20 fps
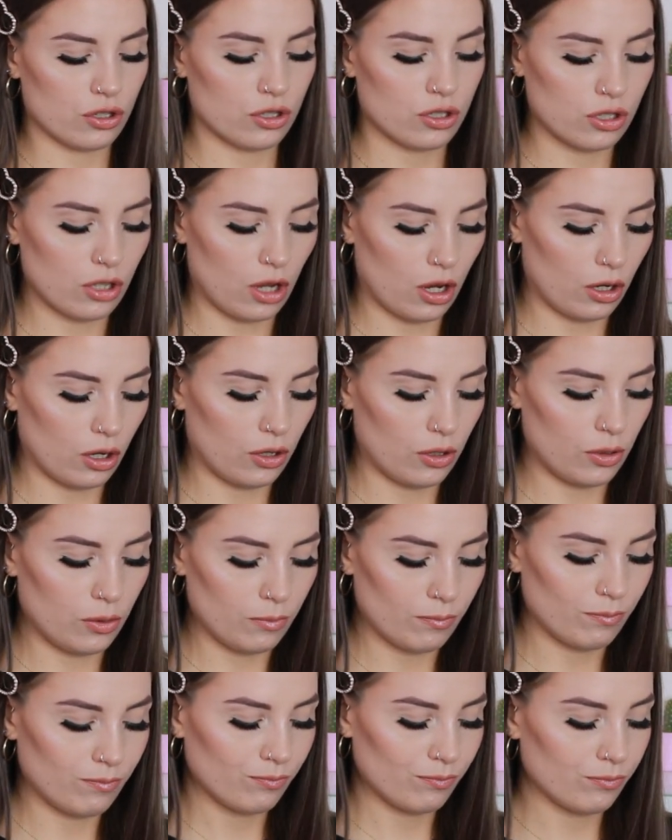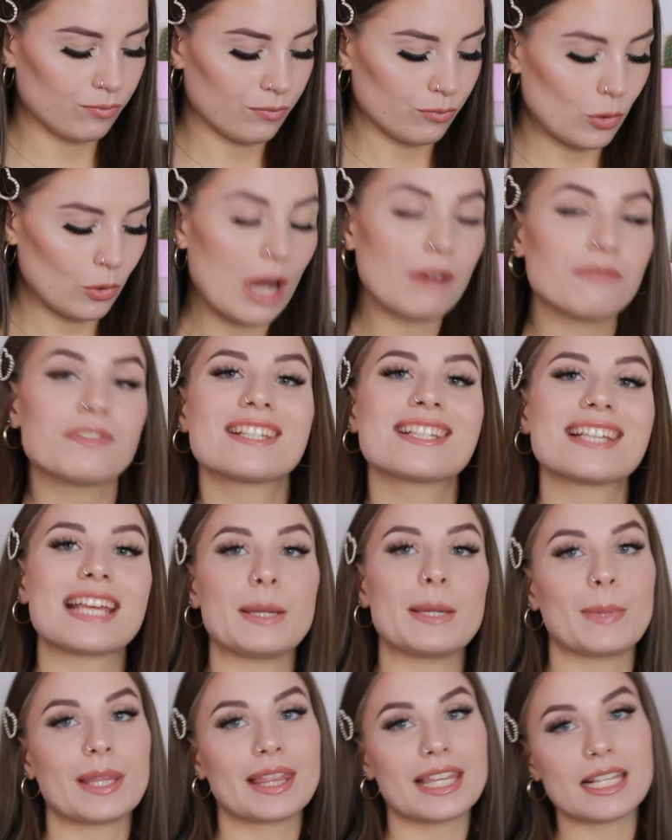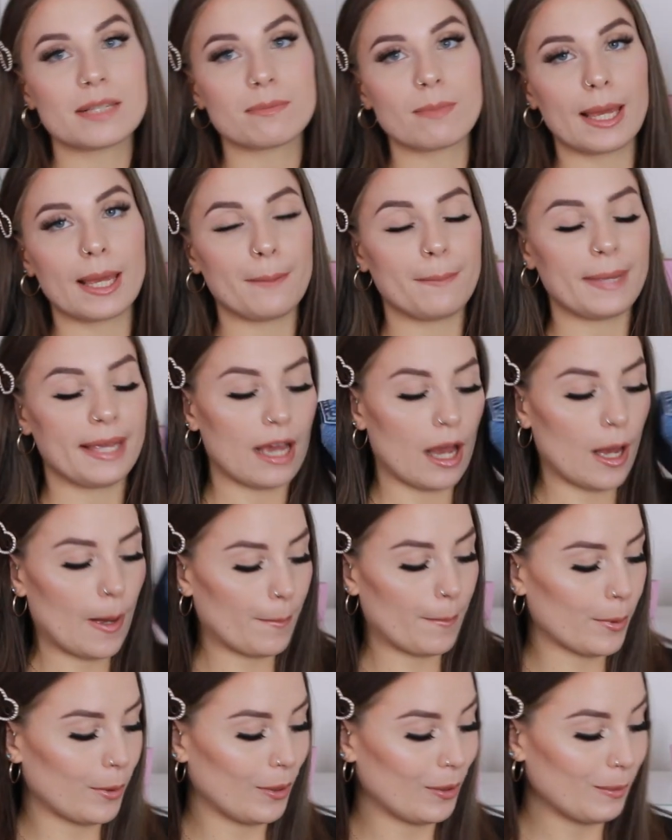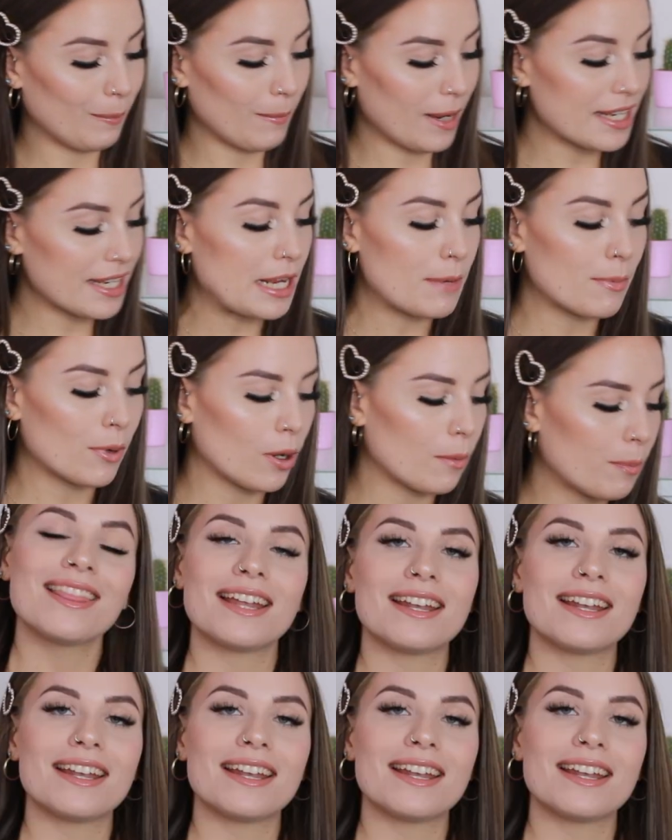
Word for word: So we'll have to see, but these may be up on my Depop.